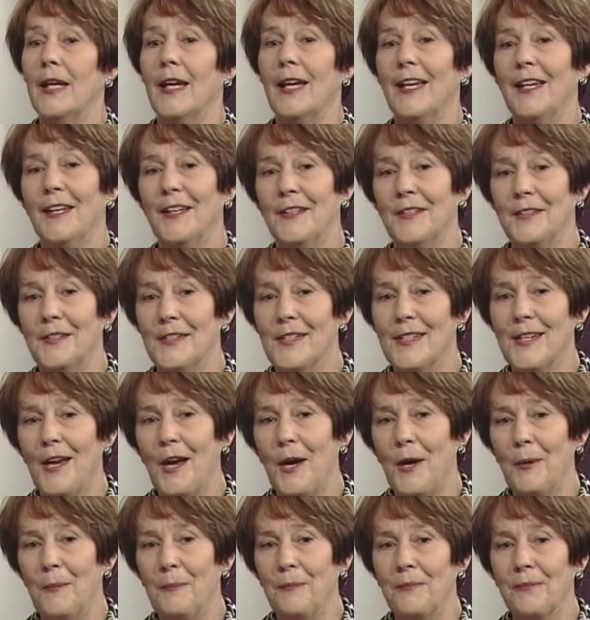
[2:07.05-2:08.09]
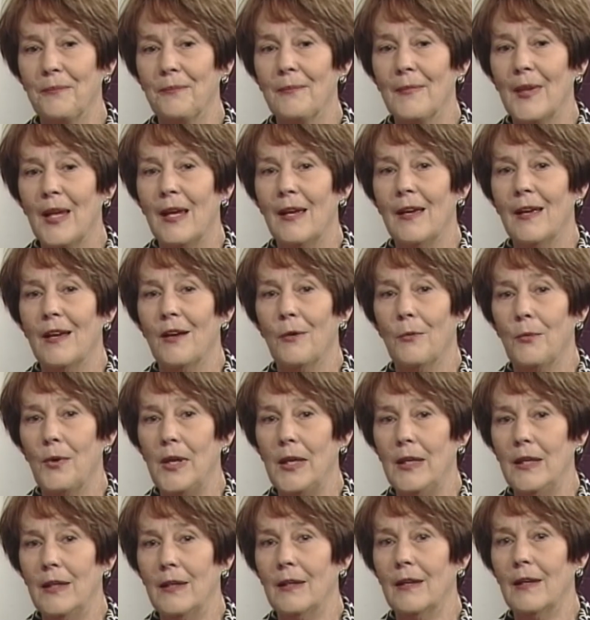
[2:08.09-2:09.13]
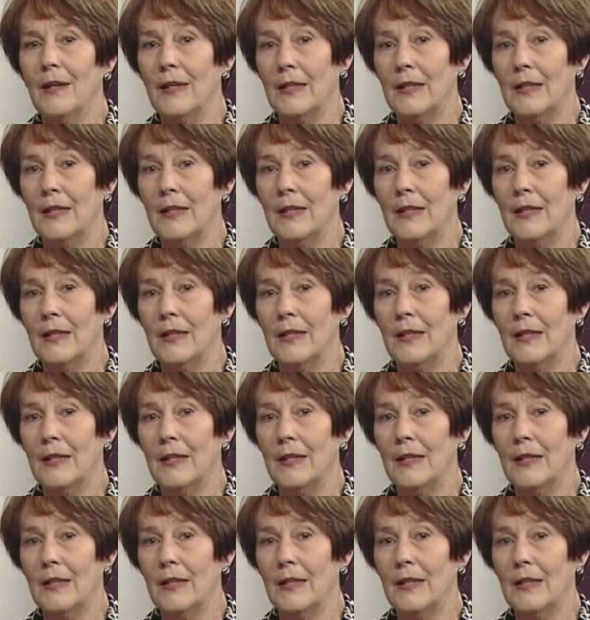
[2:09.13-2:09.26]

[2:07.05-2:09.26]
And we,